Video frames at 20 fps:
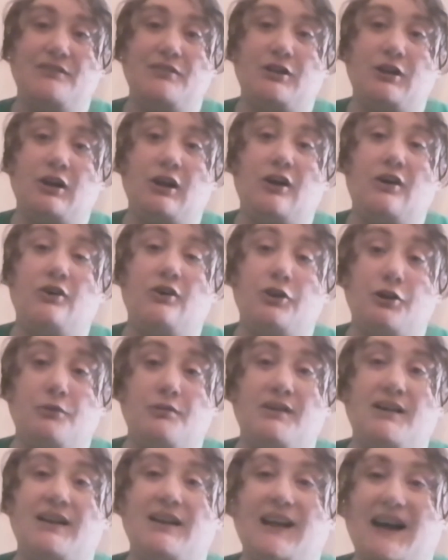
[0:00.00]
in the
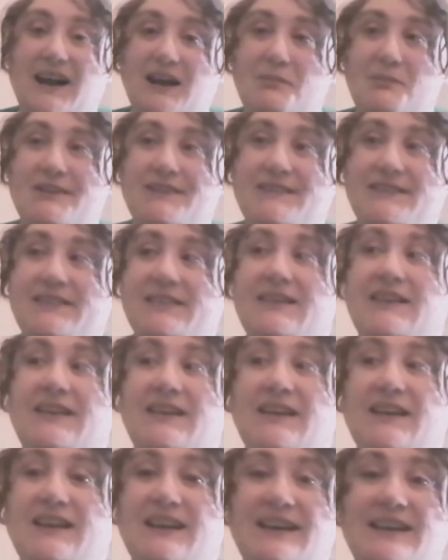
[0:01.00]
current climate,
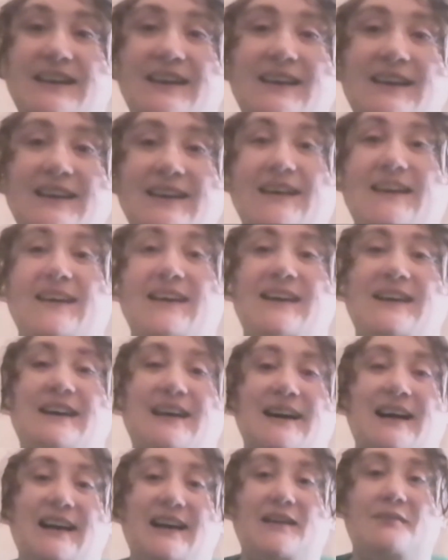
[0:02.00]

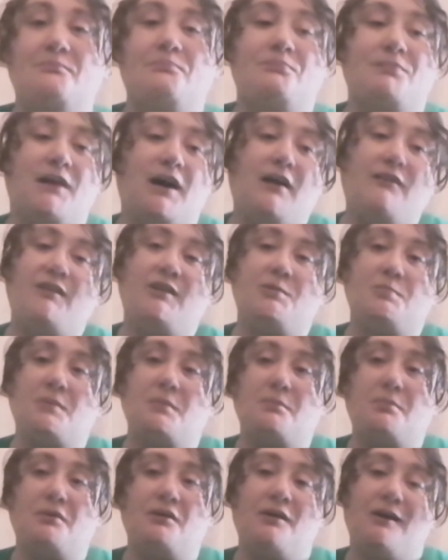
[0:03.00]
all that's
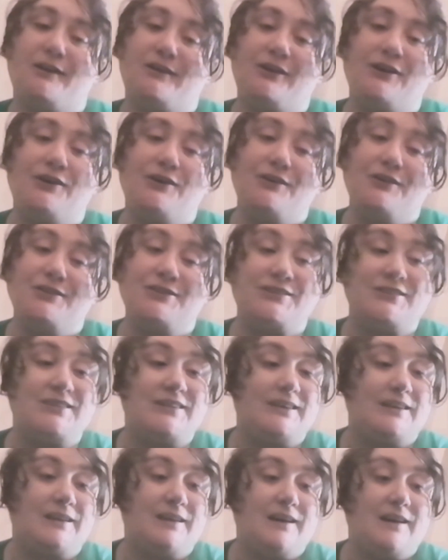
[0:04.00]
been put on hold.
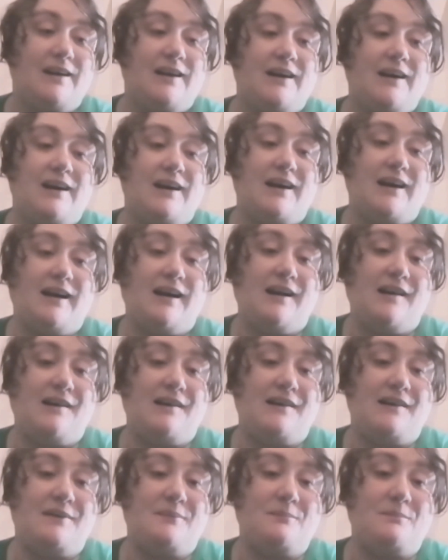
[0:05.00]

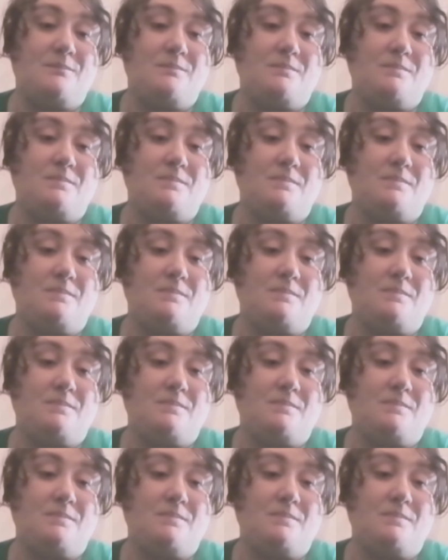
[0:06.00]
What